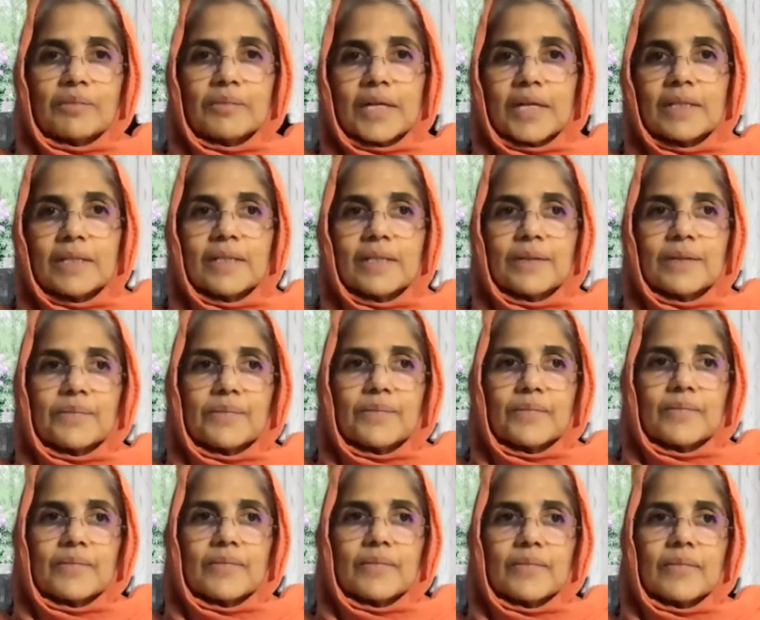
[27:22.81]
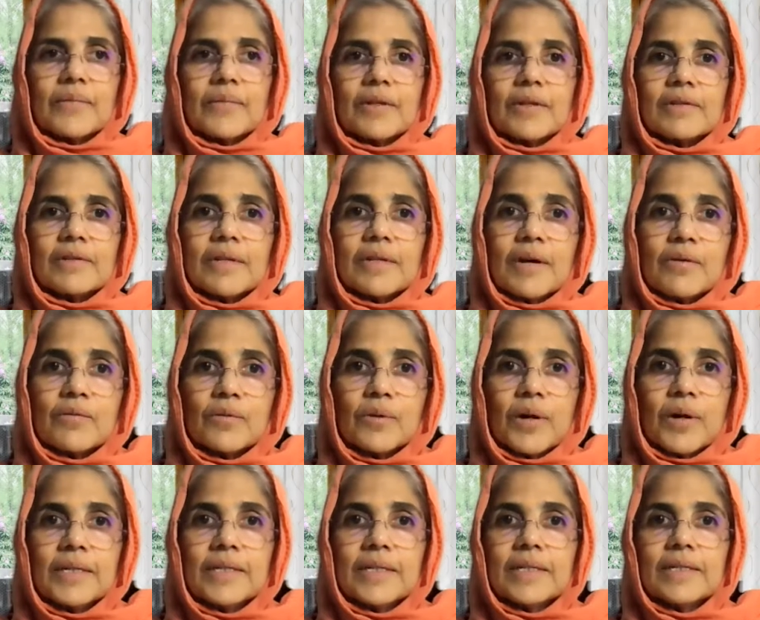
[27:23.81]
Nothing. Doesn't have
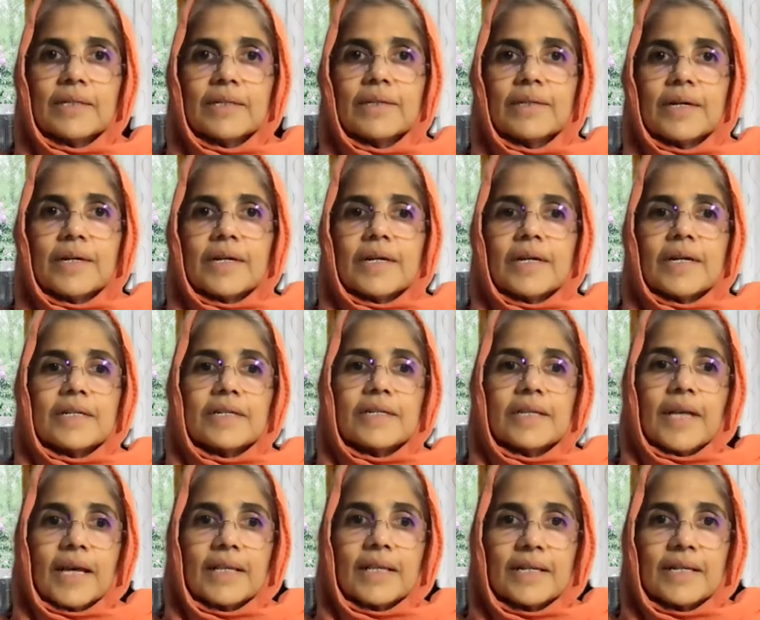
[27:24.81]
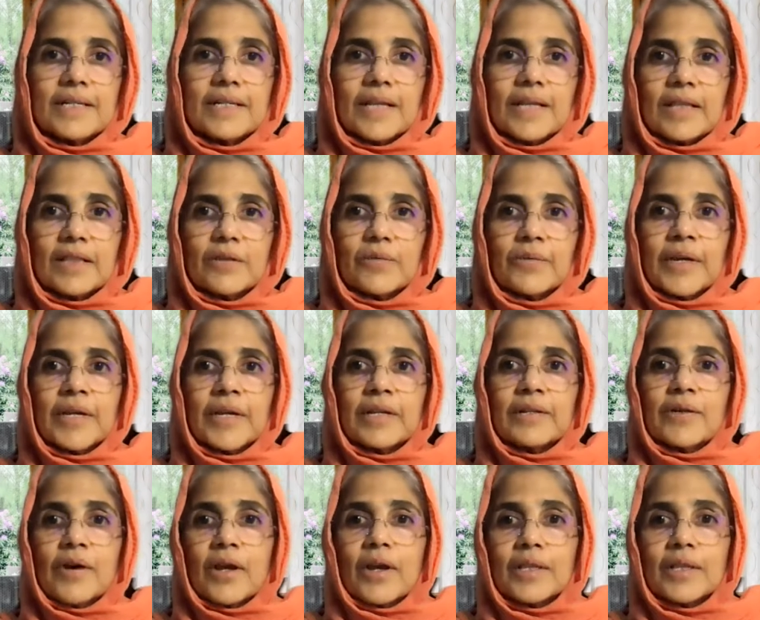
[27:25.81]
qualities. It's neither sattvic
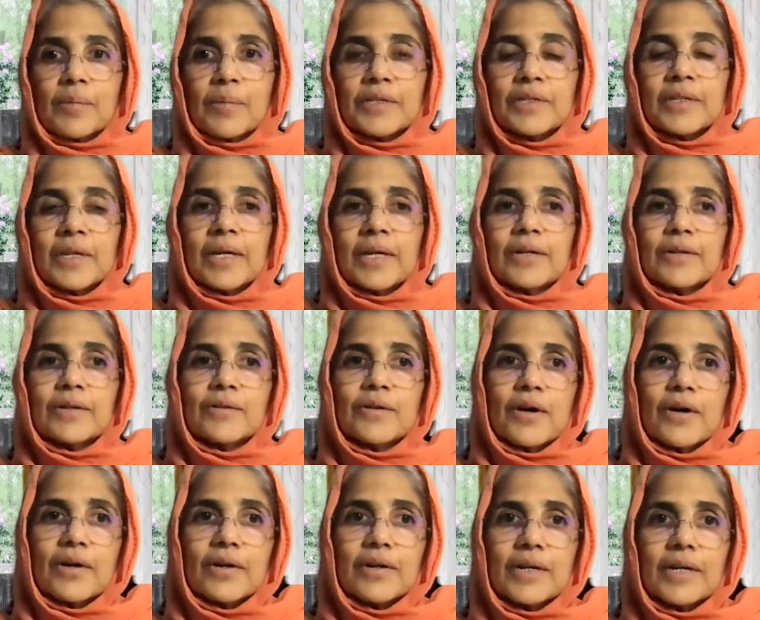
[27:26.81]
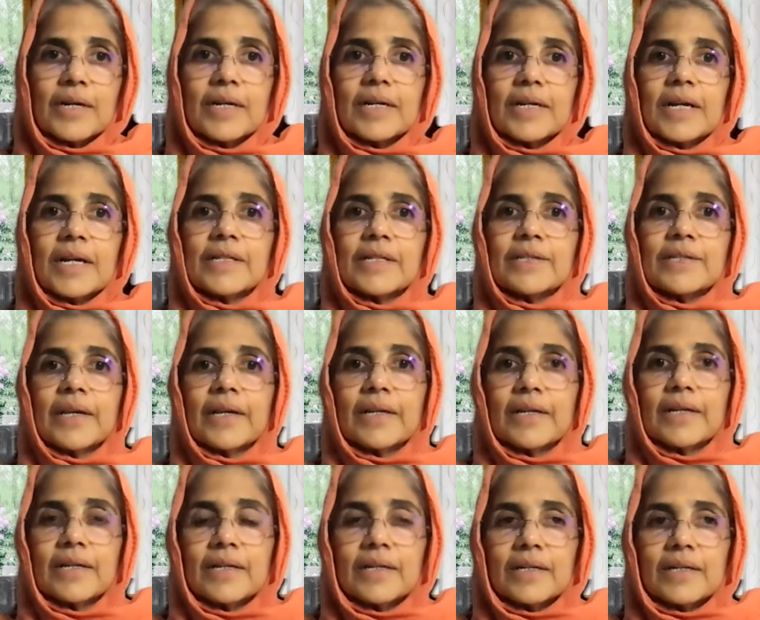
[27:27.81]
nor tamasic nor rajasic.
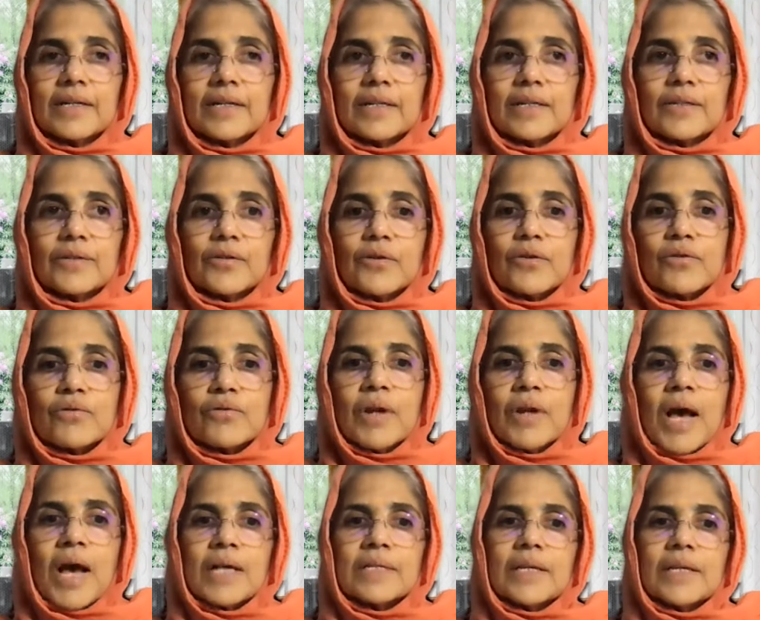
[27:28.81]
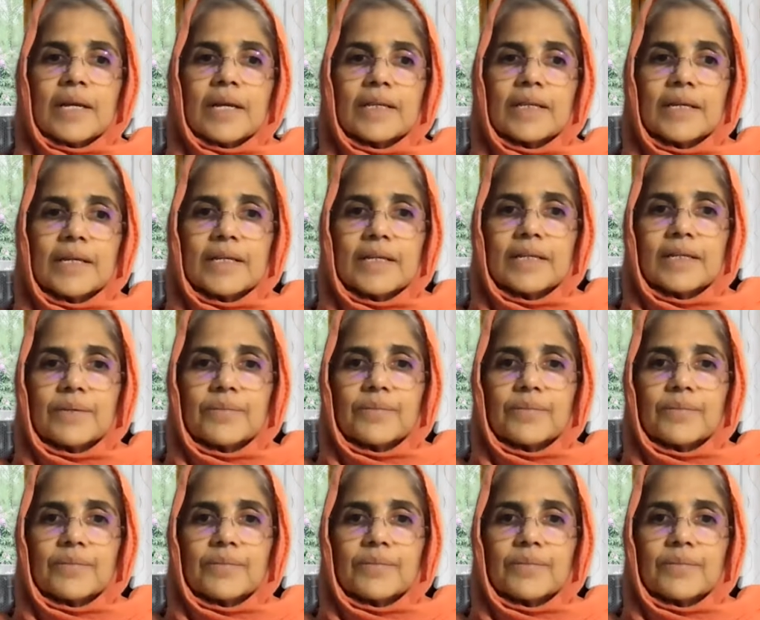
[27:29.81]
No gunas are there.